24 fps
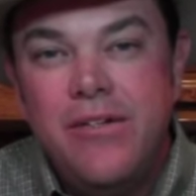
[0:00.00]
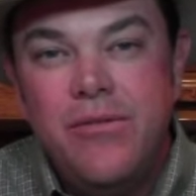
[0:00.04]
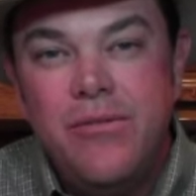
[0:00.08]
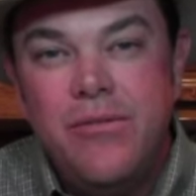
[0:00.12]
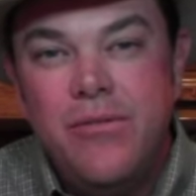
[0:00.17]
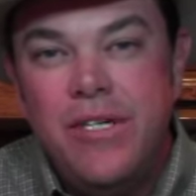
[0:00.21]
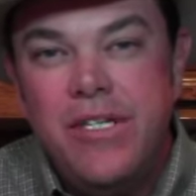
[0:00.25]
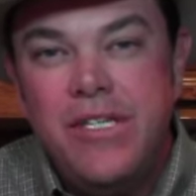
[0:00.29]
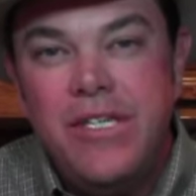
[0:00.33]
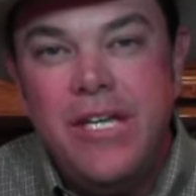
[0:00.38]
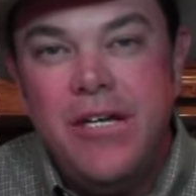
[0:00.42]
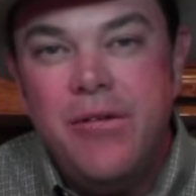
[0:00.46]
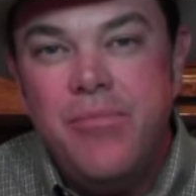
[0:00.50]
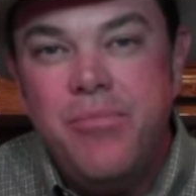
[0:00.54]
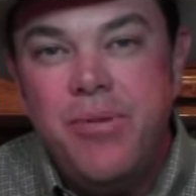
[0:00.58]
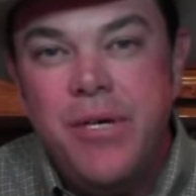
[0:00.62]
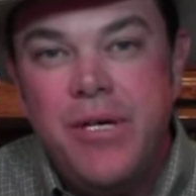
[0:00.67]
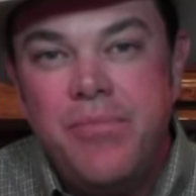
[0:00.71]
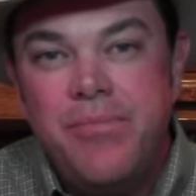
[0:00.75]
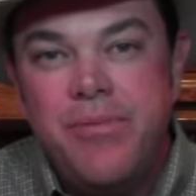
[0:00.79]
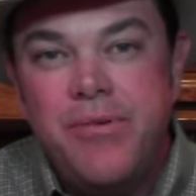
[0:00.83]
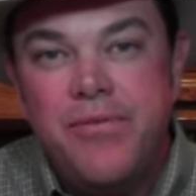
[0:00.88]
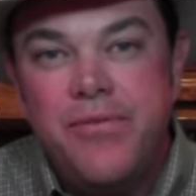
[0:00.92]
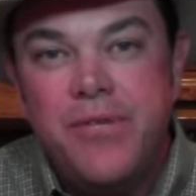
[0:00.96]
one thing
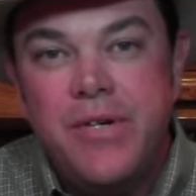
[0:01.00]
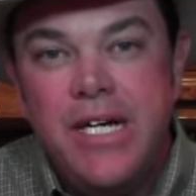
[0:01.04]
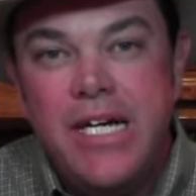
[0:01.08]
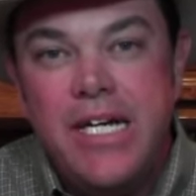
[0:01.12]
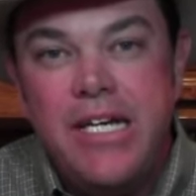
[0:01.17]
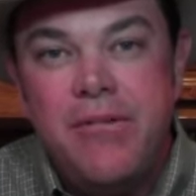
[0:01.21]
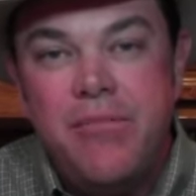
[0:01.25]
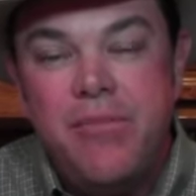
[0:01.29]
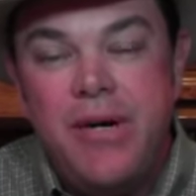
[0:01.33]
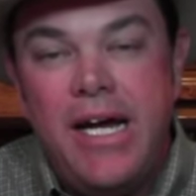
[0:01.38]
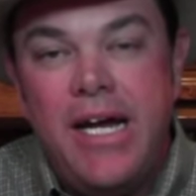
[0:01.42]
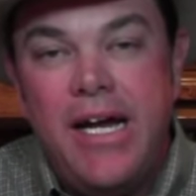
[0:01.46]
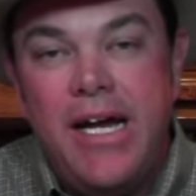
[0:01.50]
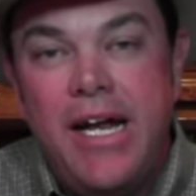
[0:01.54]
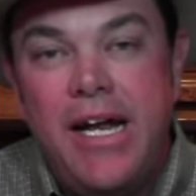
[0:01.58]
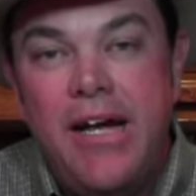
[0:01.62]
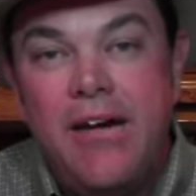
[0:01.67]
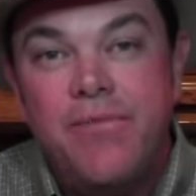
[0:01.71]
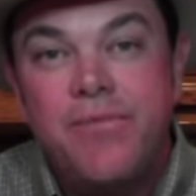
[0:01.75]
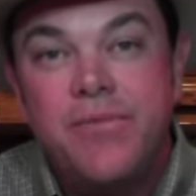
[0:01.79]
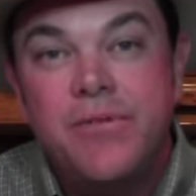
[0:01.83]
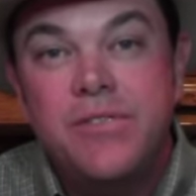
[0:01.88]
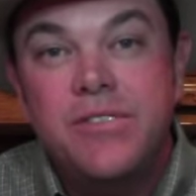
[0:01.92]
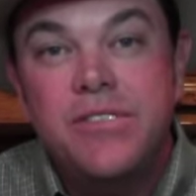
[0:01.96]
people forget about
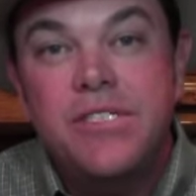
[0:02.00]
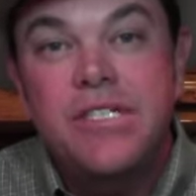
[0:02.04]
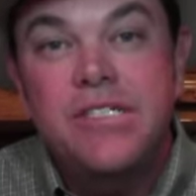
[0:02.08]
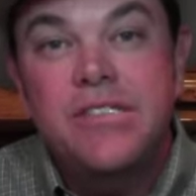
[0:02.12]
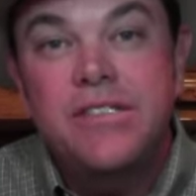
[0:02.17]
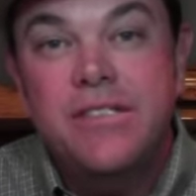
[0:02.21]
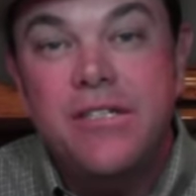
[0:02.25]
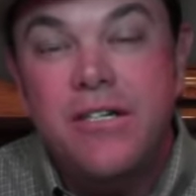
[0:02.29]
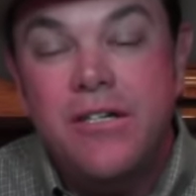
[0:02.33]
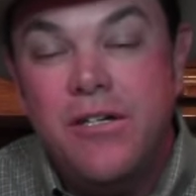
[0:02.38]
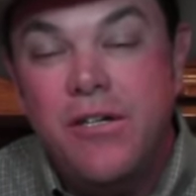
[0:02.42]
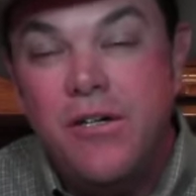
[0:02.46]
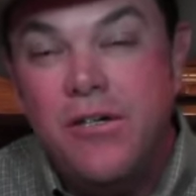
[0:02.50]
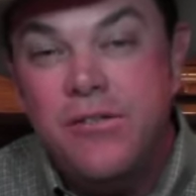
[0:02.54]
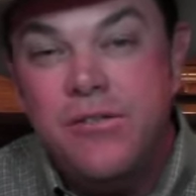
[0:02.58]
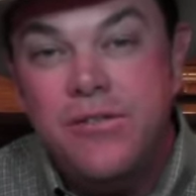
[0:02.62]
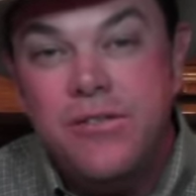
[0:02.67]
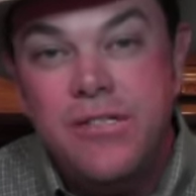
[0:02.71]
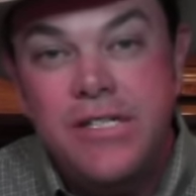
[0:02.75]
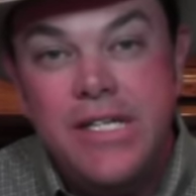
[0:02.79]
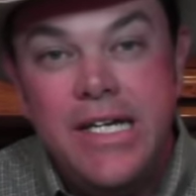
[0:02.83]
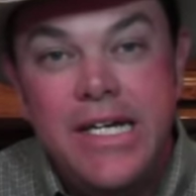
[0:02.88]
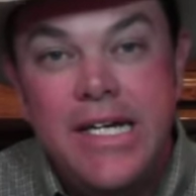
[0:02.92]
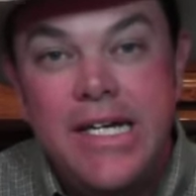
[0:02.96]
heifers is the
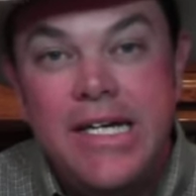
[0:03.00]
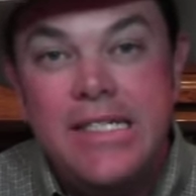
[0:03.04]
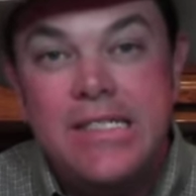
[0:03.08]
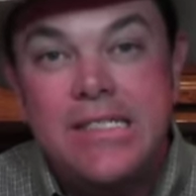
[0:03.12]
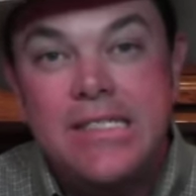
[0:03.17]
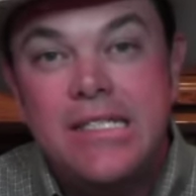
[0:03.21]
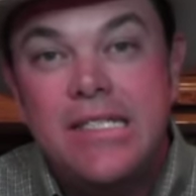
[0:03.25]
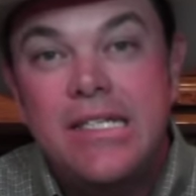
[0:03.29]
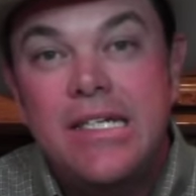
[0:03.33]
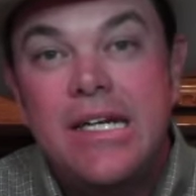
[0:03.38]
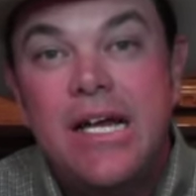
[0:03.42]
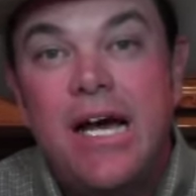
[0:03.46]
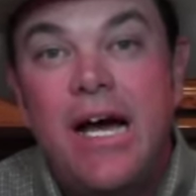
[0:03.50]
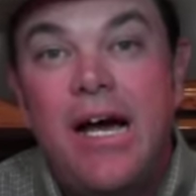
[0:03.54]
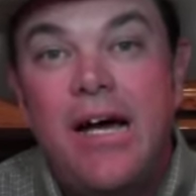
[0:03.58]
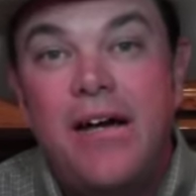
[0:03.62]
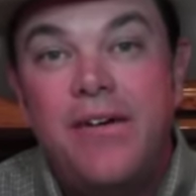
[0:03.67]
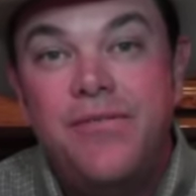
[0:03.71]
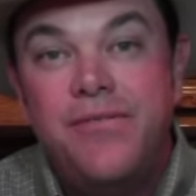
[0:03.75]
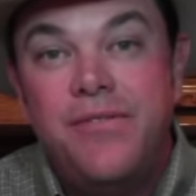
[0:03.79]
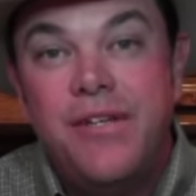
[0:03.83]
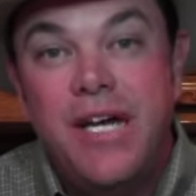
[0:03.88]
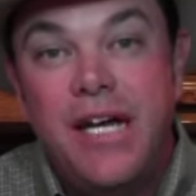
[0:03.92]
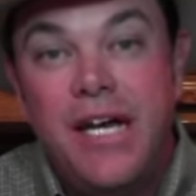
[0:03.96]
closer they get to the
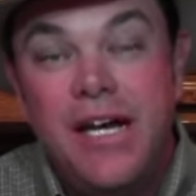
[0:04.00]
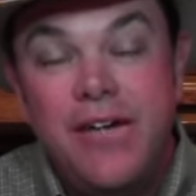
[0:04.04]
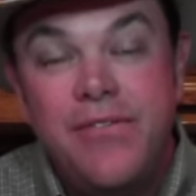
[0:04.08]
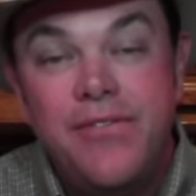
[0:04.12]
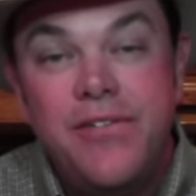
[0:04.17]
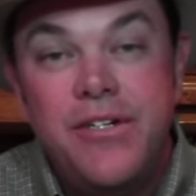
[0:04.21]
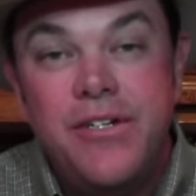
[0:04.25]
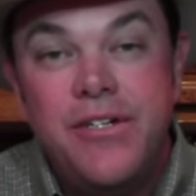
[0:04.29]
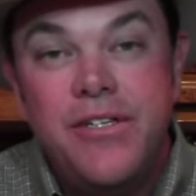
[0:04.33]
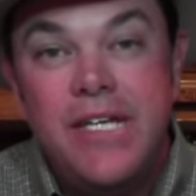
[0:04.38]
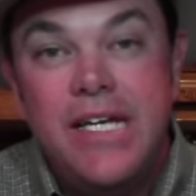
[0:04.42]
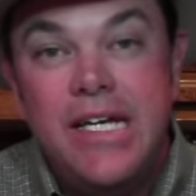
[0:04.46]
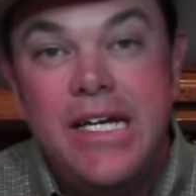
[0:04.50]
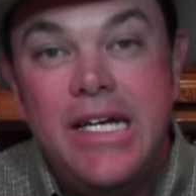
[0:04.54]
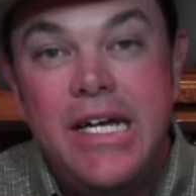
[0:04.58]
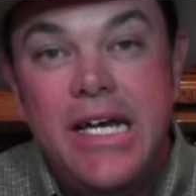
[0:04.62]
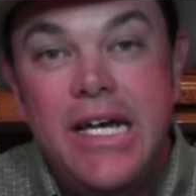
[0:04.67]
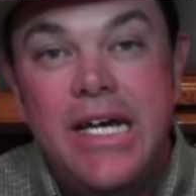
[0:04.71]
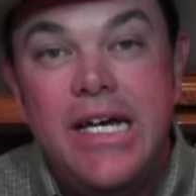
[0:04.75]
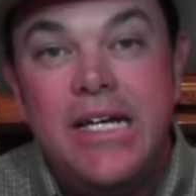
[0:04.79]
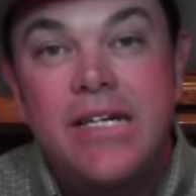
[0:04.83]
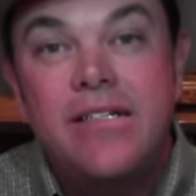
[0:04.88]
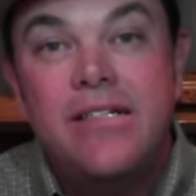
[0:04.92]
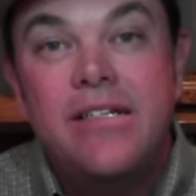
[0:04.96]
knife, the heavier they
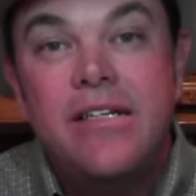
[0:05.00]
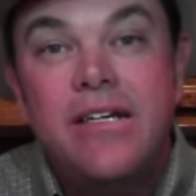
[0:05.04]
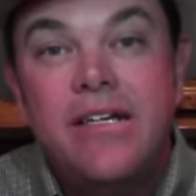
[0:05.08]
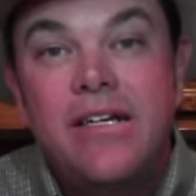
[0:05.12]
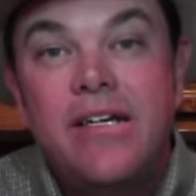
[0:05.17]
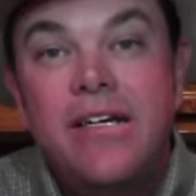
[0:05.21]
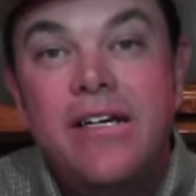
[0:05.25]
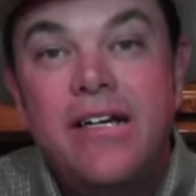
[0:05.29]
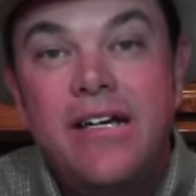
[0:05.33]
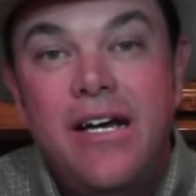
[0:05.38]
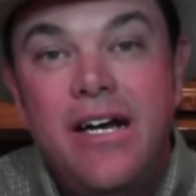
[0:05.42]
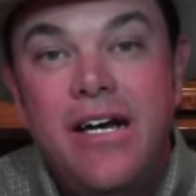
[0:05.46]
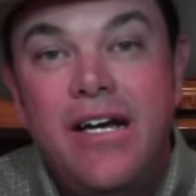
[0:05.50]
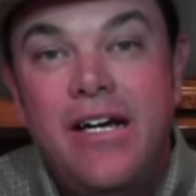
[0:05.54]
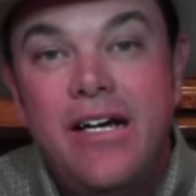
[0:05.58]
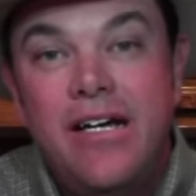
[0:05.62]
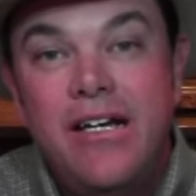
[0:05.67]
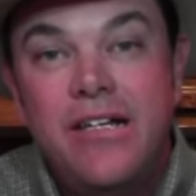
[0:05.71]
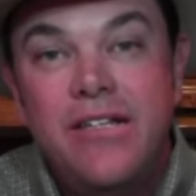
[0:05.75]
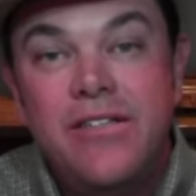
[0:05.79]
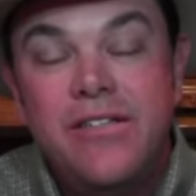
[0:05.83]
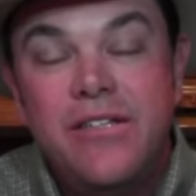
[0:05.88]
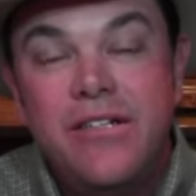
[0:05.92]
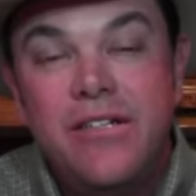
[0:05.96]
get,
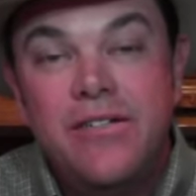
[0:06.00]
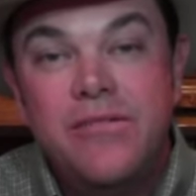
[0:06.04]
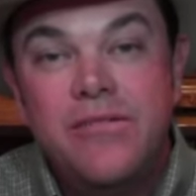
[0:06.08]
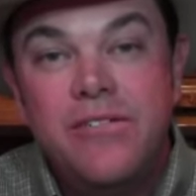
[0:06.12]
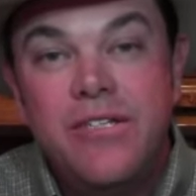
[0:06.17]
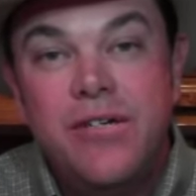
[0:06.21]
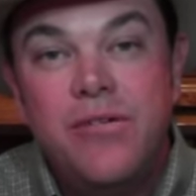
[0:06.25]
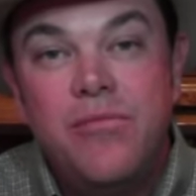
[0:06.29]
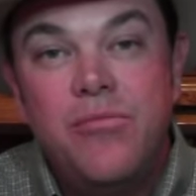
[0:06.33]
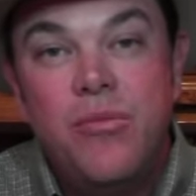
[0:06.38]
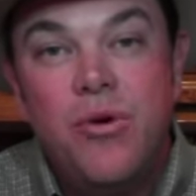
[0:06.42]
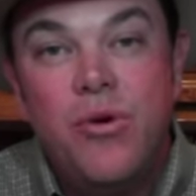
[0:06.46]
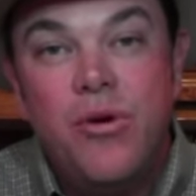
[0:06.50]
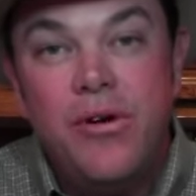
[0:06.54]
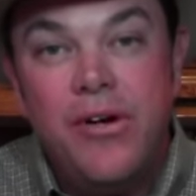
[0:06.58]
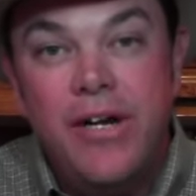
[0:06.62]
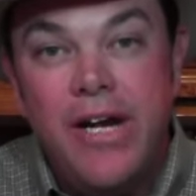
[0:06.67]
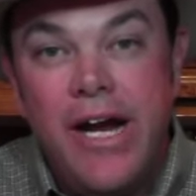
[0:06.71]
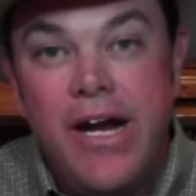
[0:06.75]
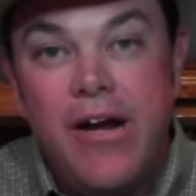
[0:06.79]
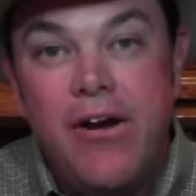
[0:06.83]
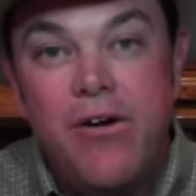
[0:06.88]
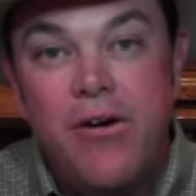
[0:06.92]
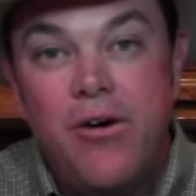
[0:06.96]
the more
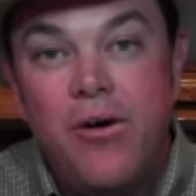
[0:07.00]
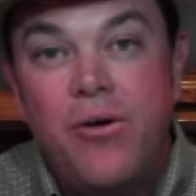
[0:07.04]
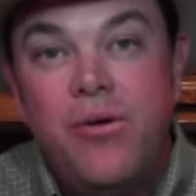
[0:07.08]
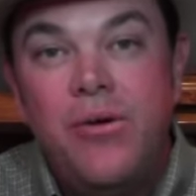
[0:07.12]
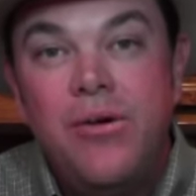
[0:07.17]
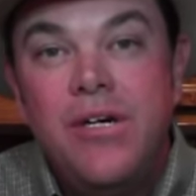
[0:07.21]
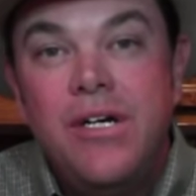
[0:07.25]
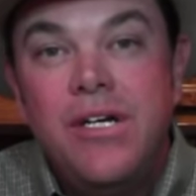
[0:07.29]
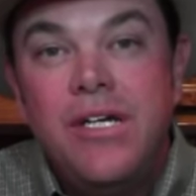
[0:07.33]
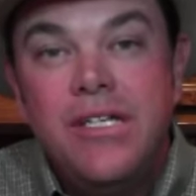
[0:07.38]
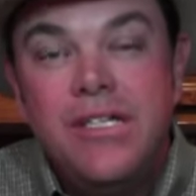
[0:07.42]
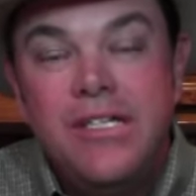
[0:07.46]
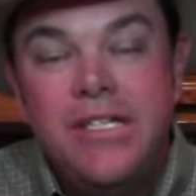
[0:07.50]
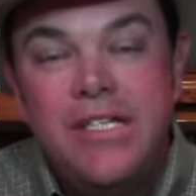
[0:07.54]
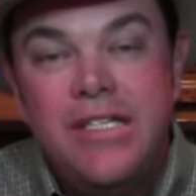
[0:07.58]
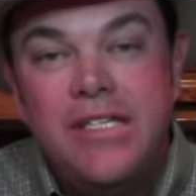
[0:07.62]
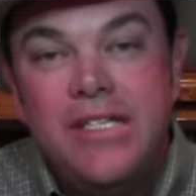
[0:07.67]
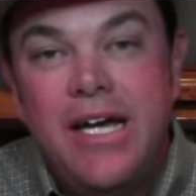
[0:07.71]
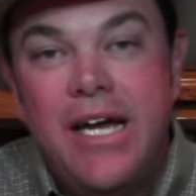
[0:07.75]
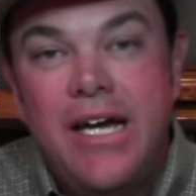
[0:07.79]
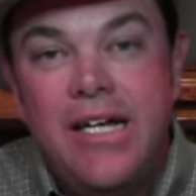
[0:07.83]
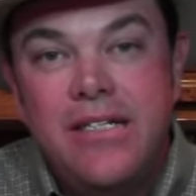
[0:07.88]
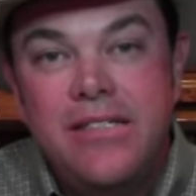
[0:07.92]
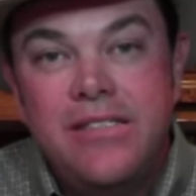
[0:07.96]
narrow
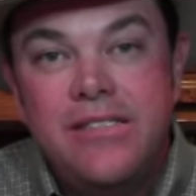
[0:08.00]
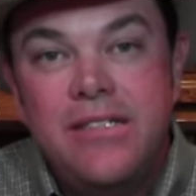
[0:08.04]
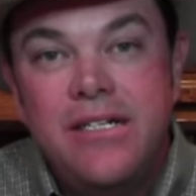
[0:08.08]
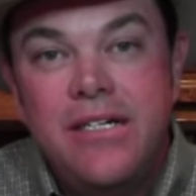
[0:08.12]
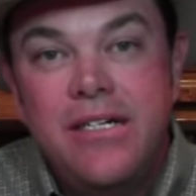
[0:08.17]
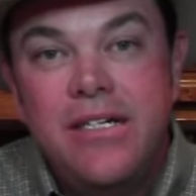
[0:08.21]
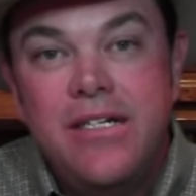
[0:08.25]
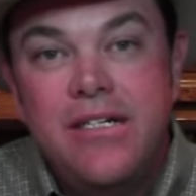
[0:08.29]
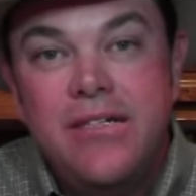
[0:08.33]
that